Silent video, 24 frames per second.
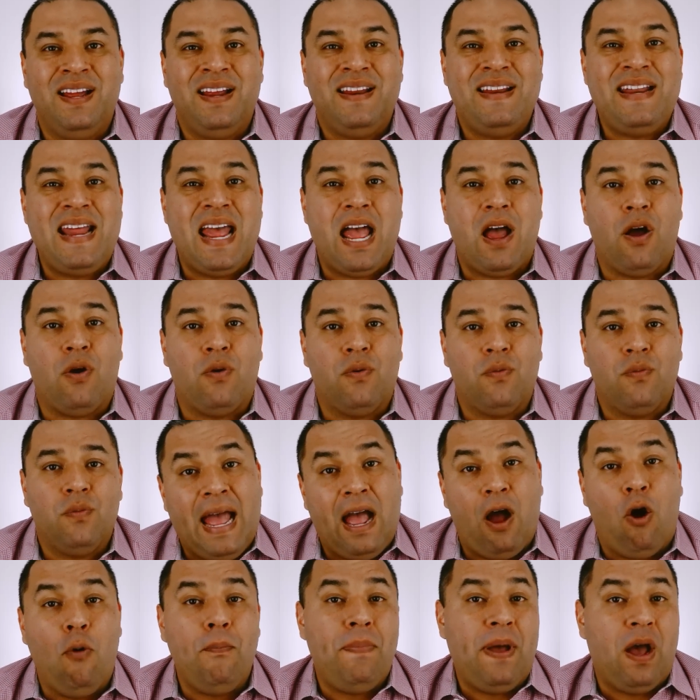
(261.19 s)
Now,
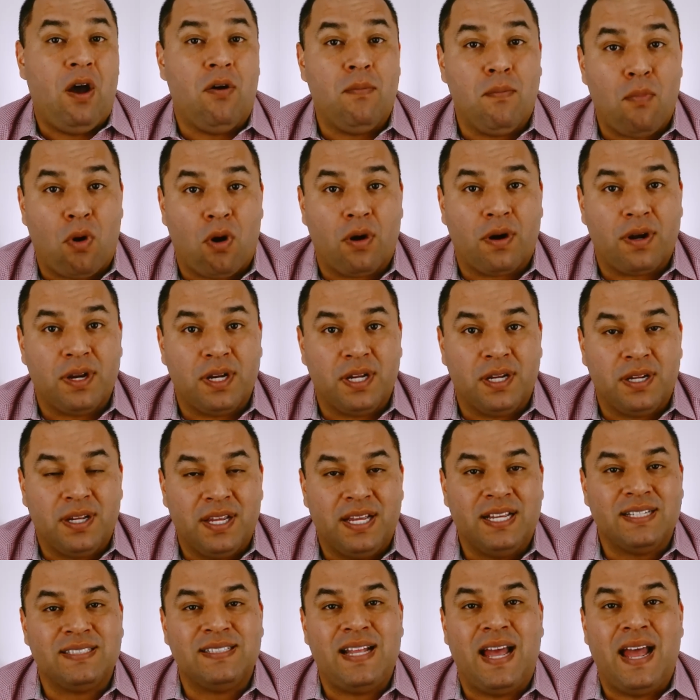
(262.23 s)
outbound marketing
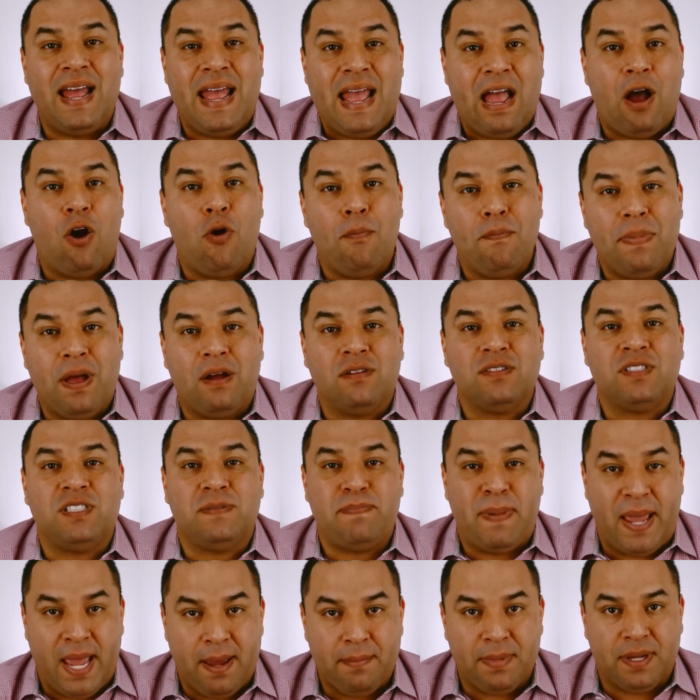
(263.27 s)
is not outbound
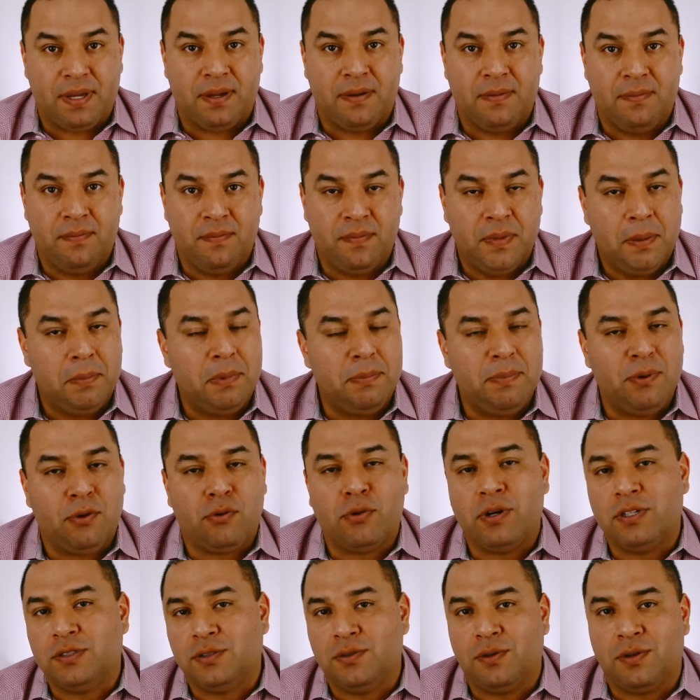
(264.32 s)
spamming. Let me be
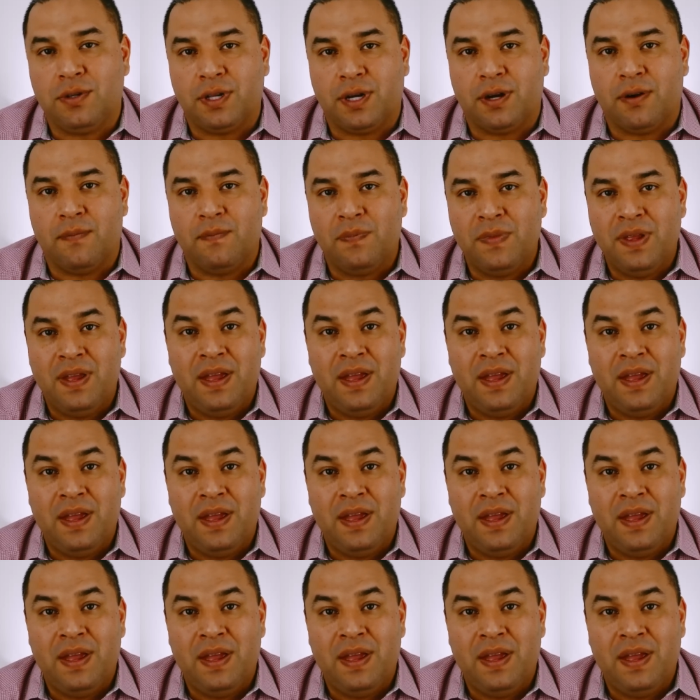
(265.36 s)
crystal clear.